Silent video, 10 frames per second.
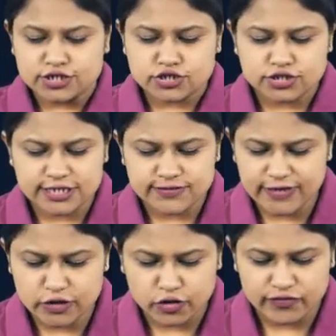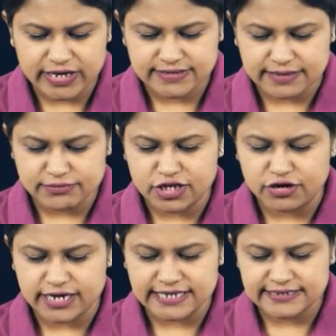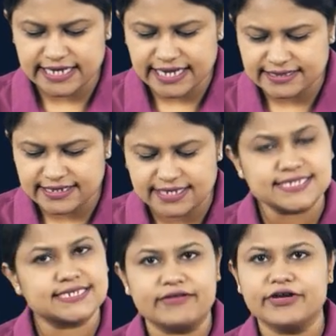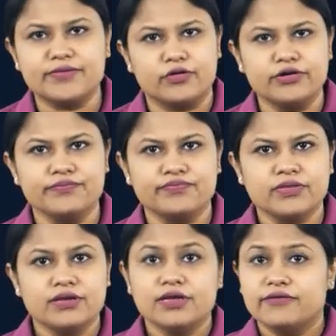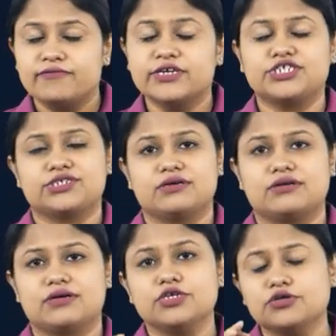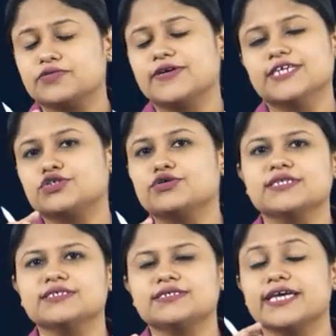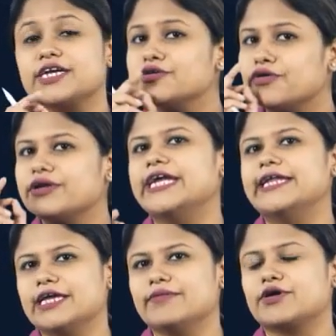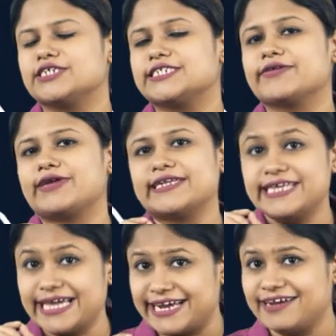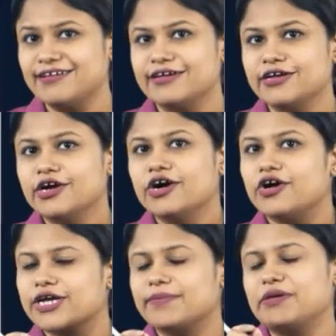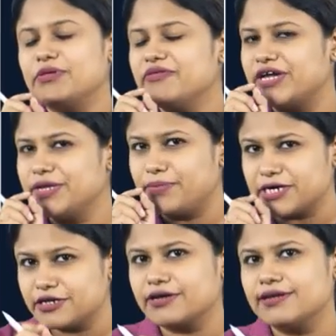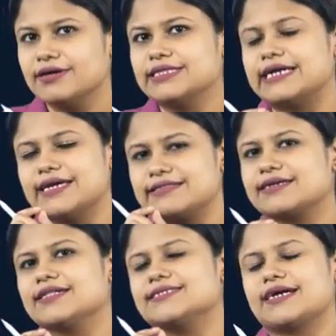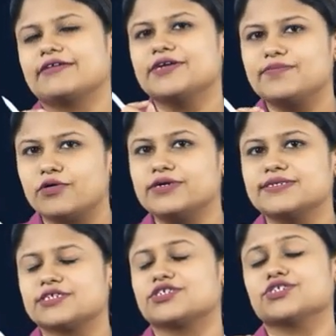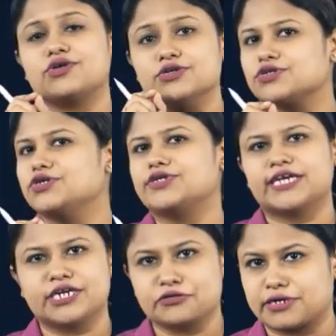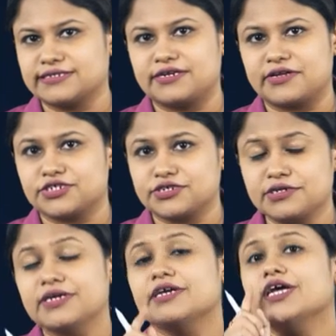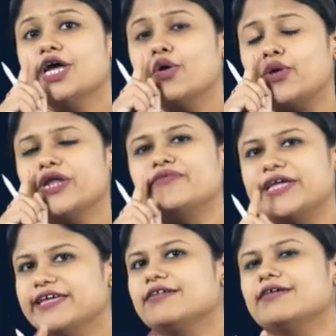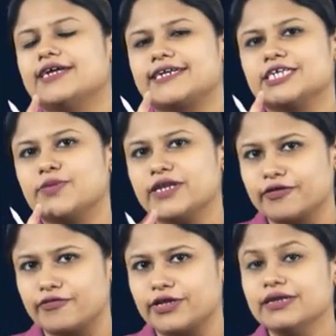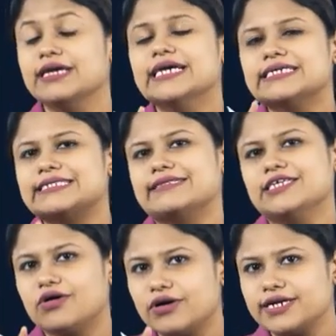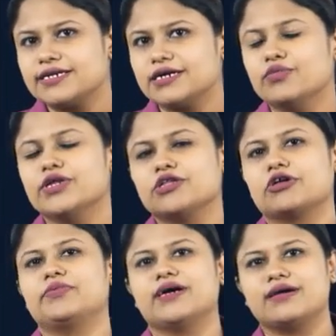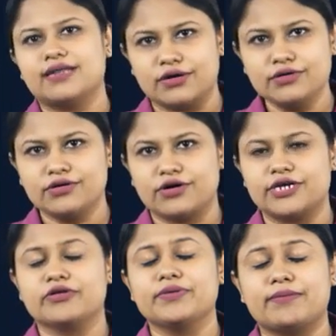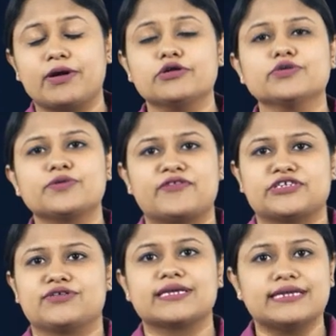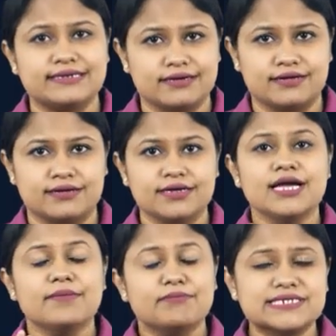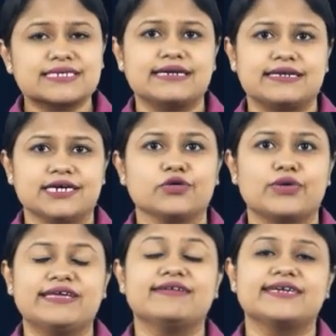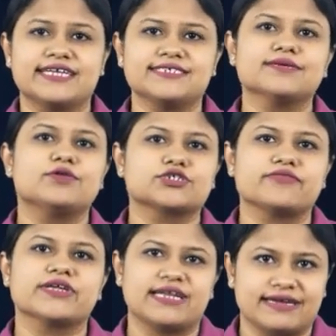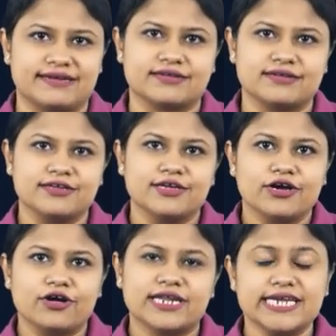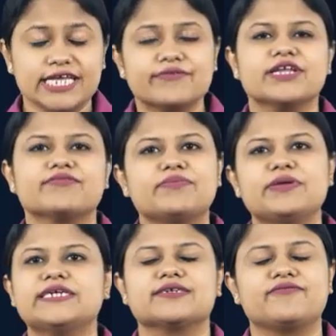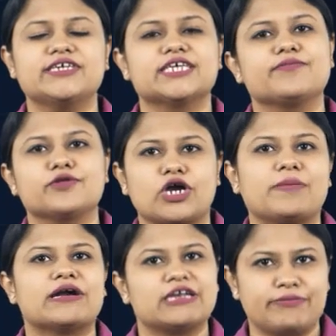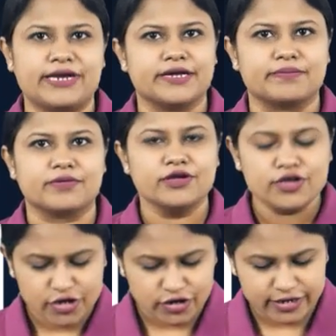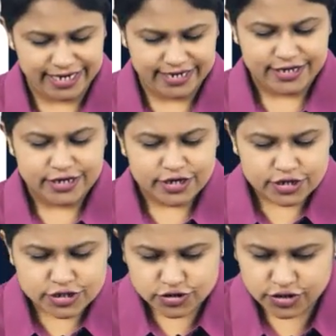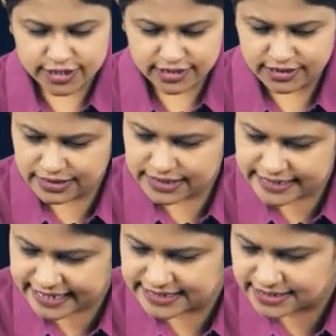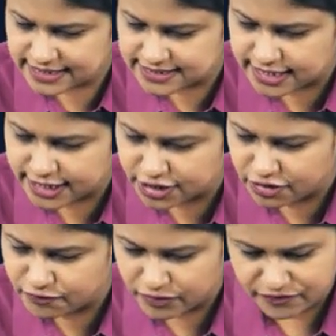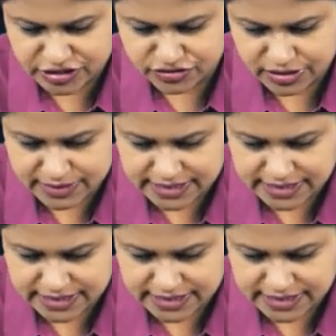So, this we know we have something called as the Ethical Standard Board, which usually students ignore reading because it's given at the end. Okay, but be very particular that Ethical Standard Board decisions also you take into consideration, where very clearly it has been given that the auditor will not be allowed, or it will be amount to professional misconduct when he retains the books of the client. Alright, even if the fees are not partly paid up. Alright, so here, yes, he is guilty of professional